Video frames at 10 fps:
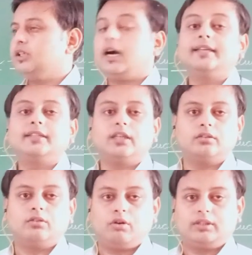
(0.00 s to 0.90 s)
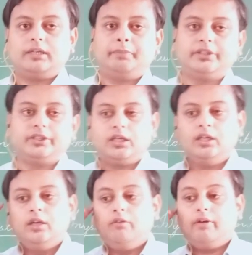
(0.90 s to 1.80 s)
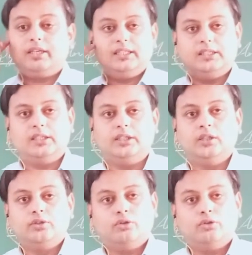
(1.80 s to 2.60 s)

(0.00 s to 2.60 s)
icon or that picture very easily.